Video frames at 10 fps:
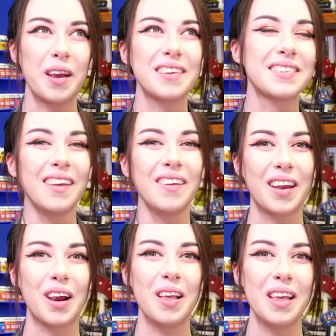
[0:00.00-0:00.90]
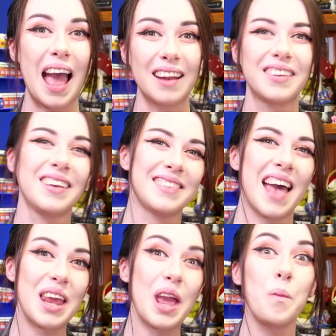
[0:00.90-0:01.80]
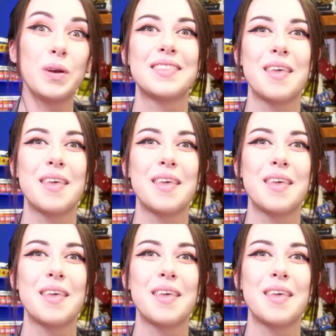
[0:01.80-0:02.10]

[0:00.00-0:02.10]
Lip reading: This little girl actually said it was